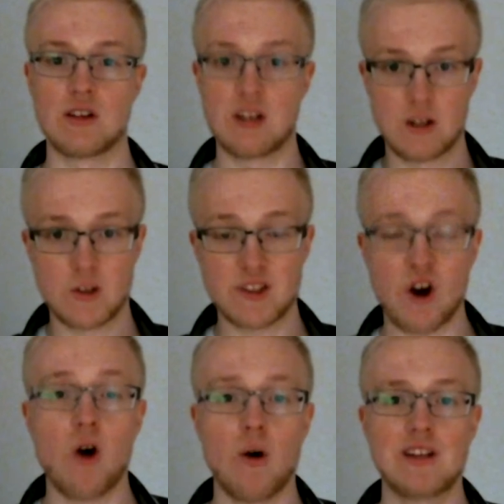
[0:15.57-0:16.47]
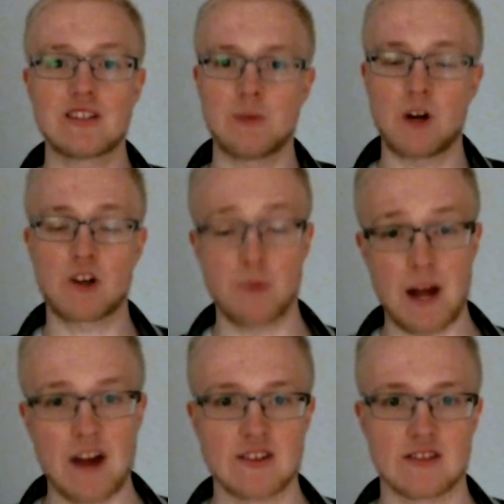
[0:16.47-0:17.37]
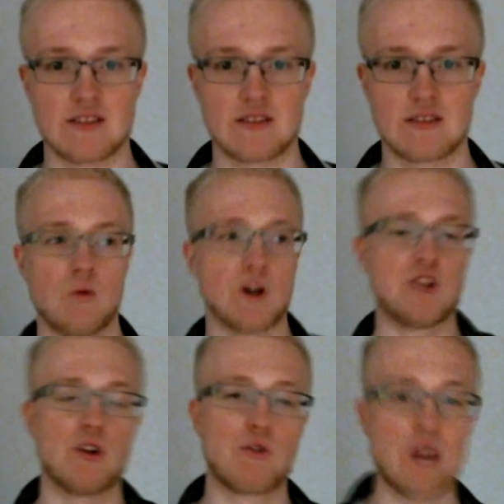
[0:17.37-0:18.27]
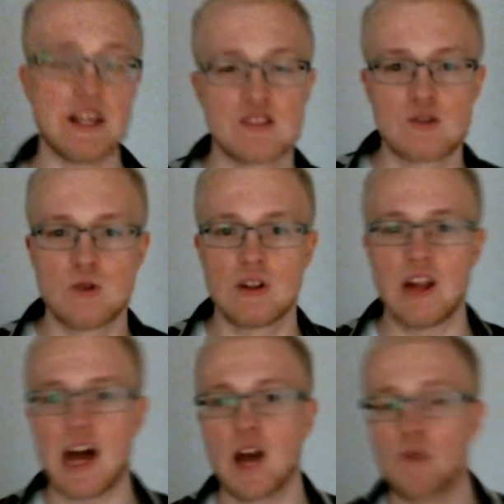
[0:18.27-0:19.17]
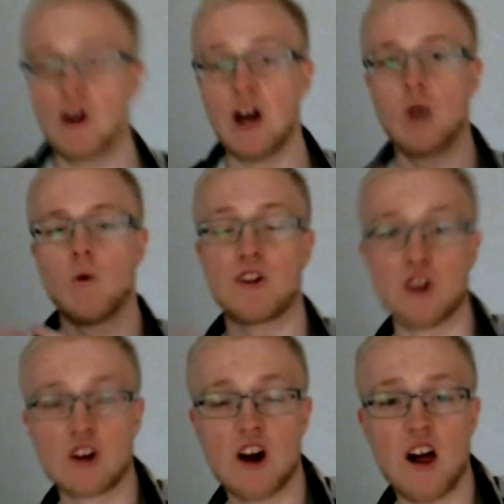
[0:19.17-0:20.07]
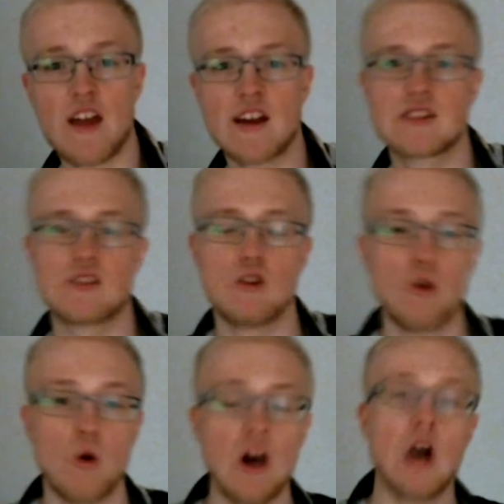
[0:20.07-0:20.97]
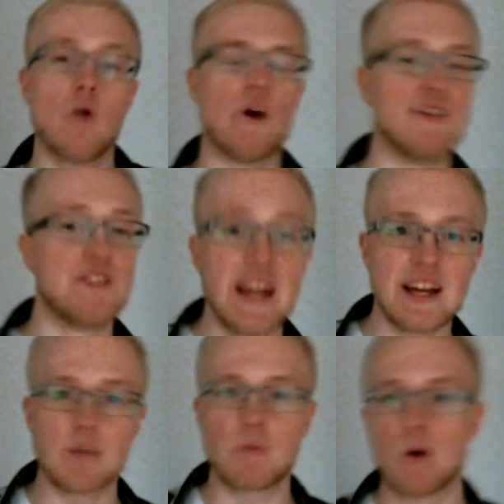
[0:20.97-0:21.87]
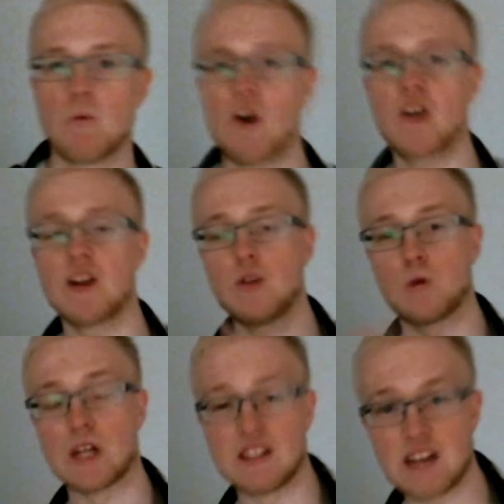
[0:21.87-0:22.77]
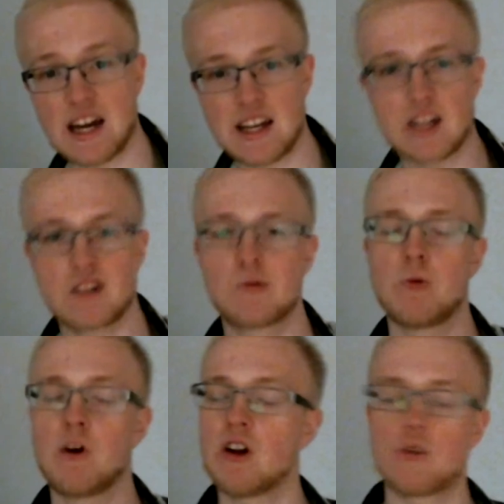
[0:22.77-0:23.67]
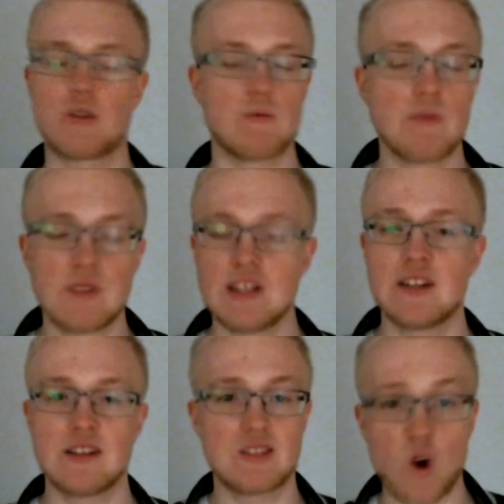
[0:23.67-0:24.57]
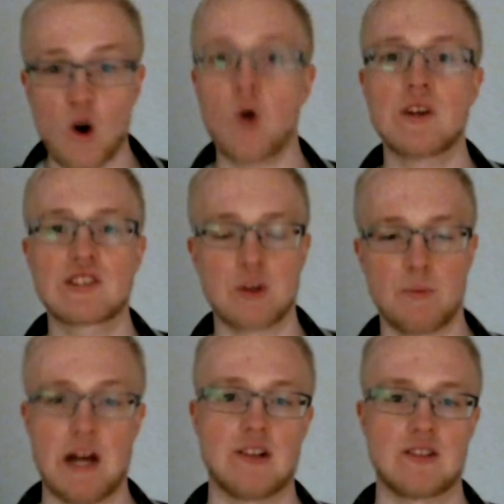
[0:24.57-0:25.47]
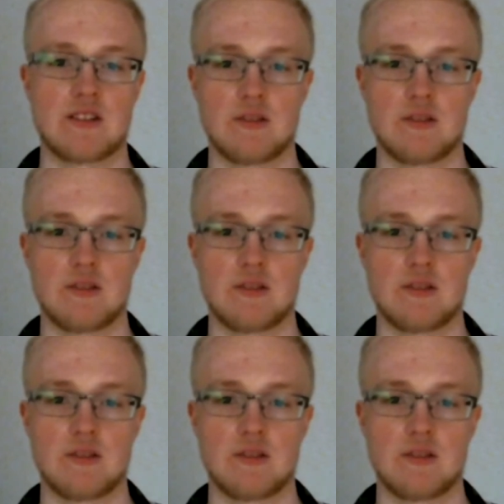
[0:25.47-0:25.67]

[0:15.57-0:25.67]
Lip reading: It was always about comparison. What do your friends do in life? What do your colleagues do? Why do they get promoted? Why did I get promoted? It's always comparison.